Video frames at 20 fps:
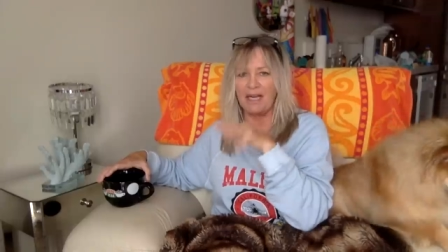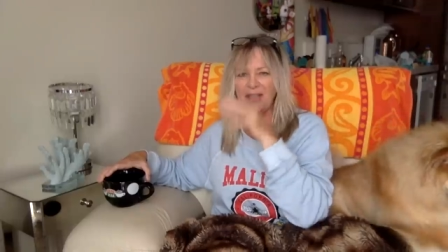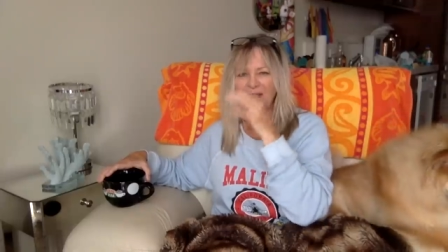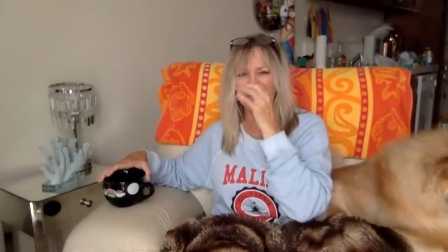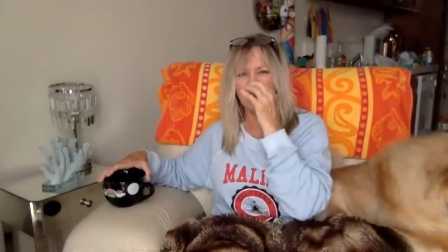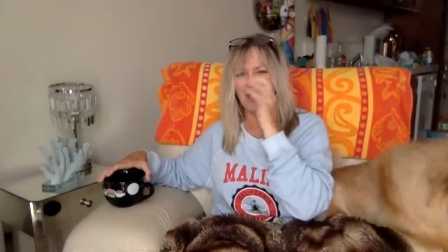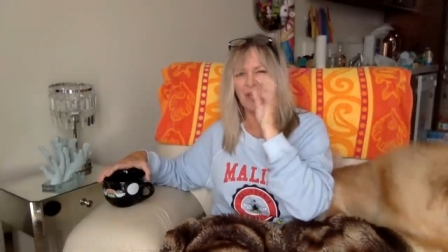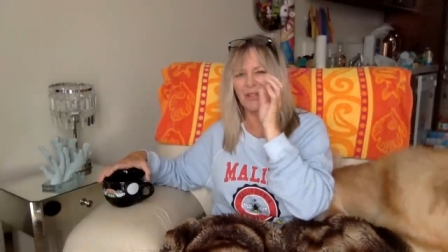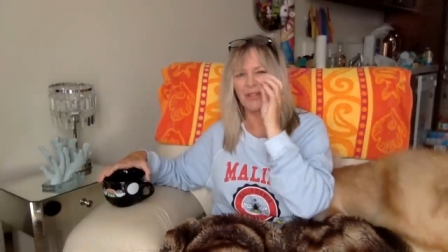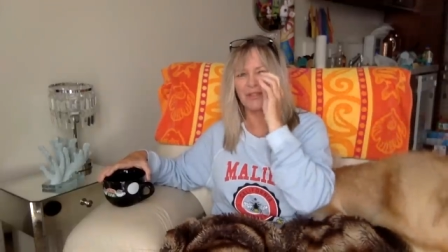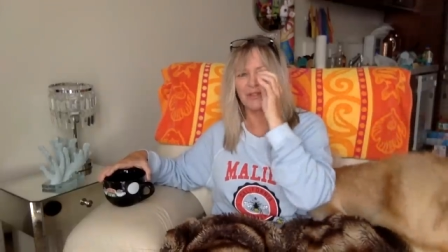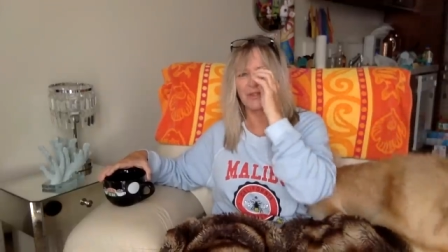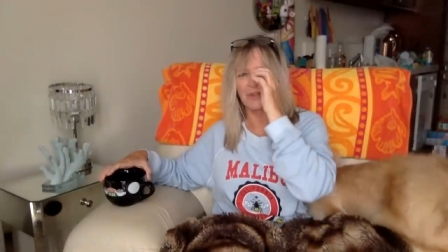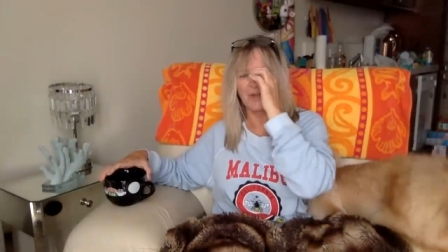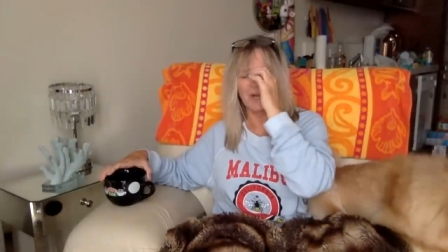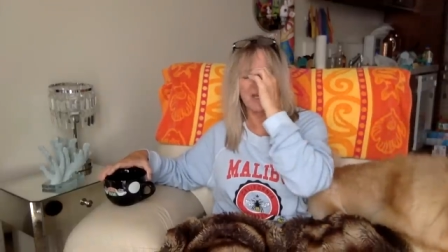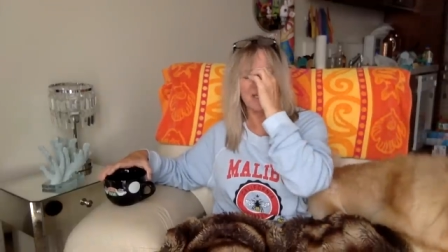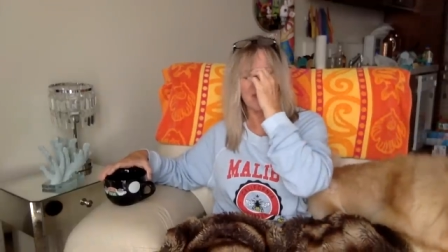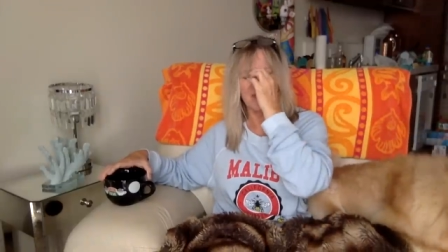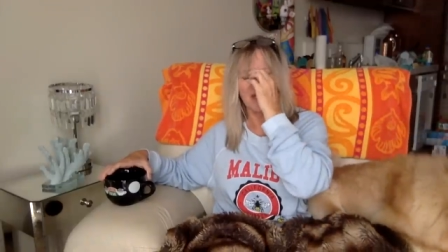I don't
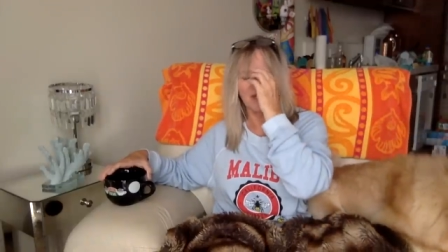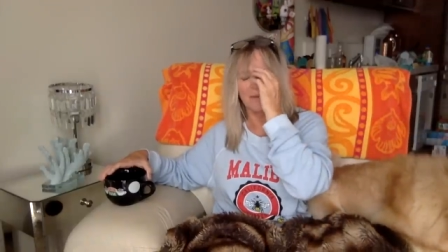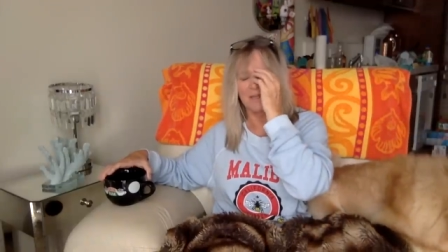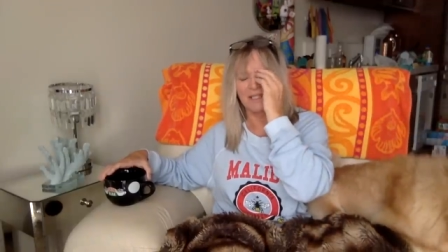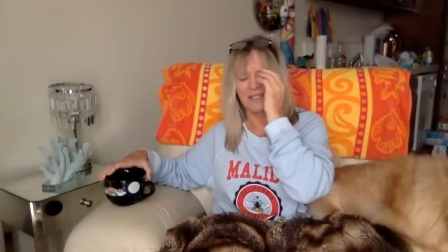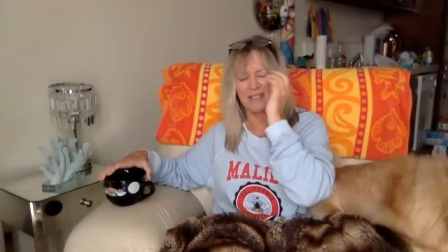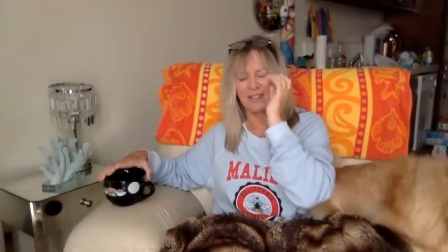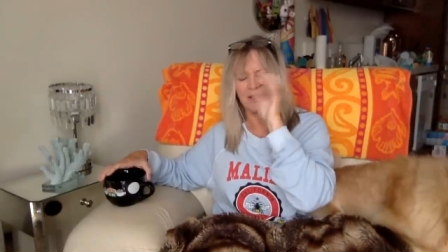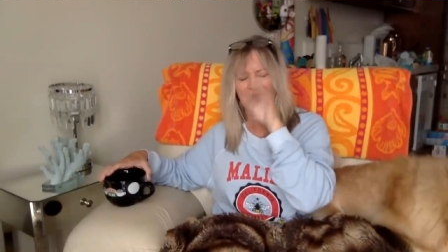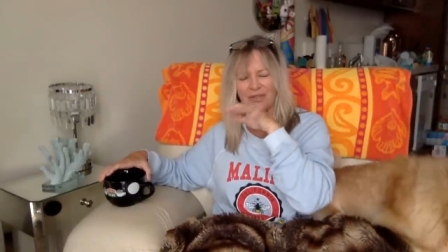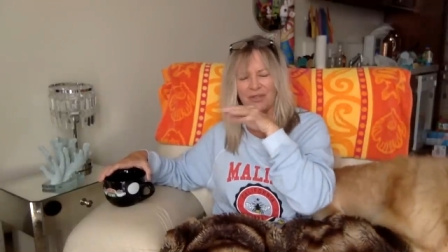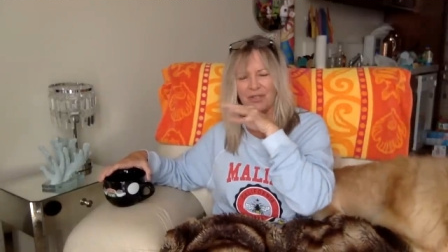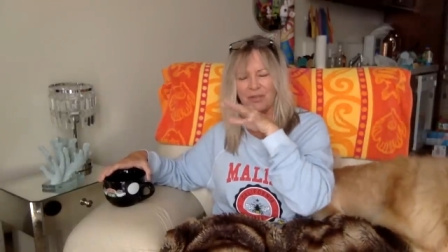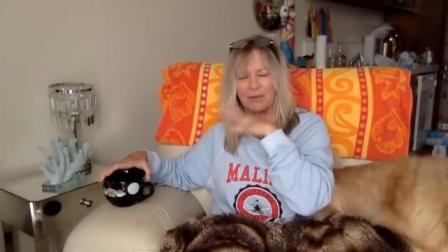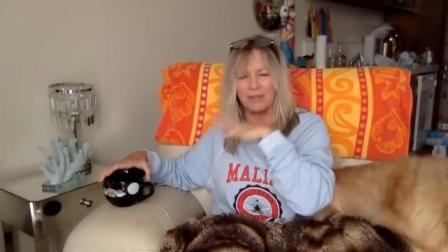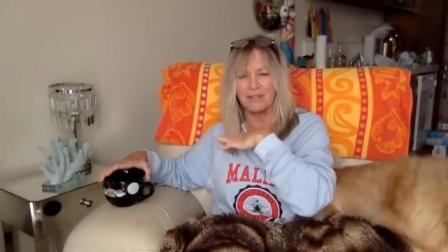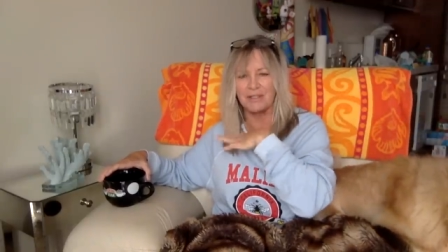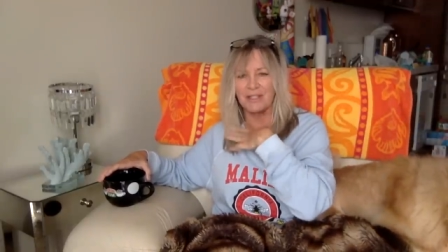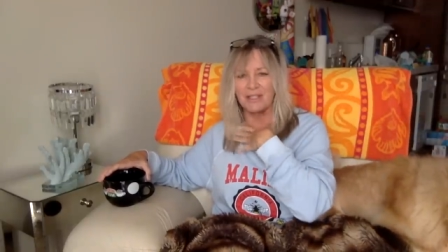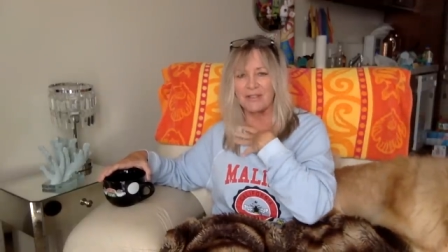try and talk about any
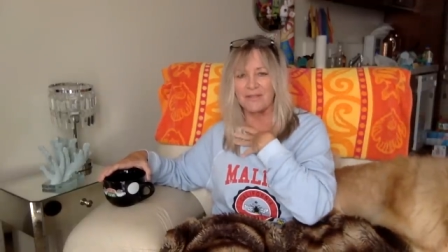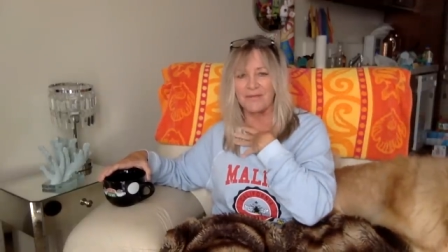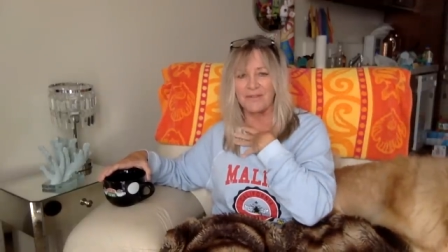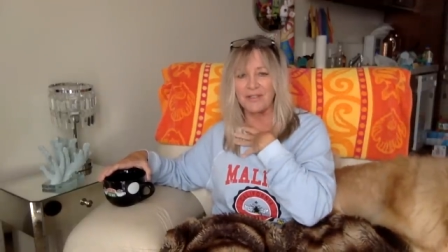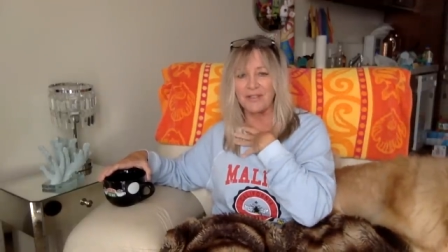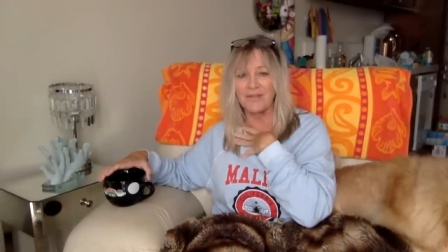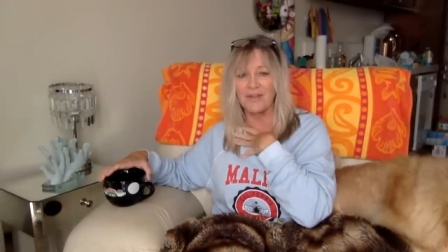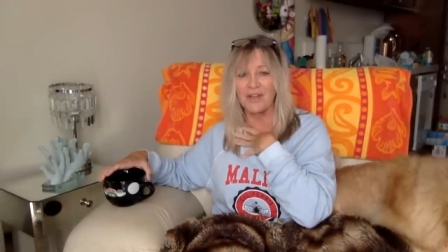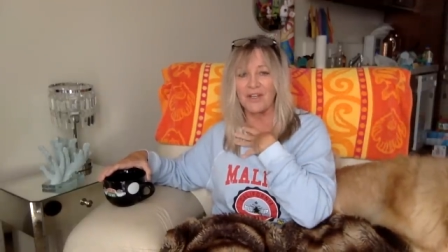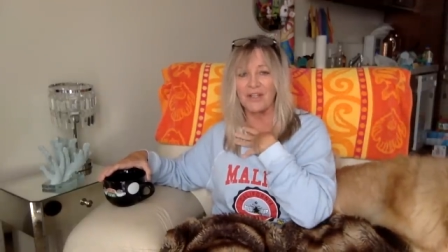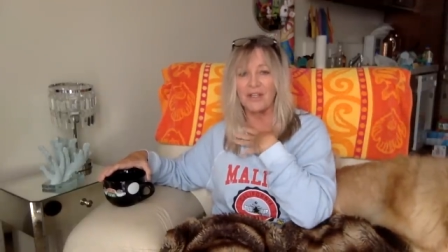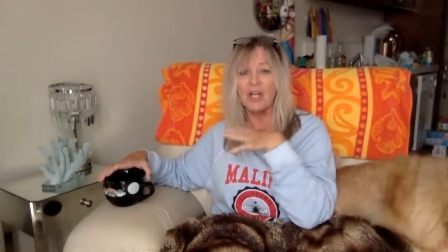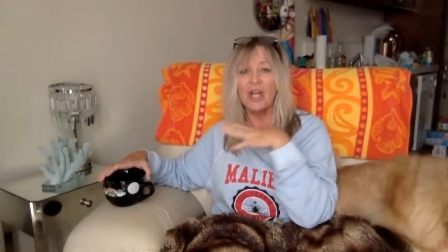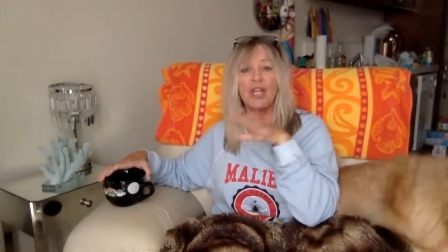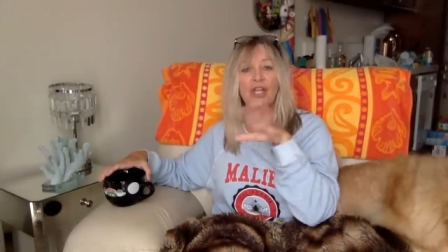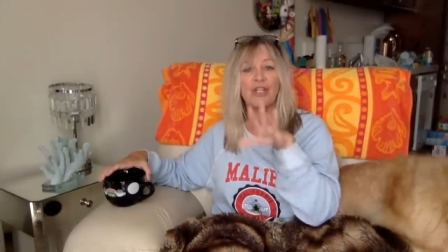YouTubers because first of all,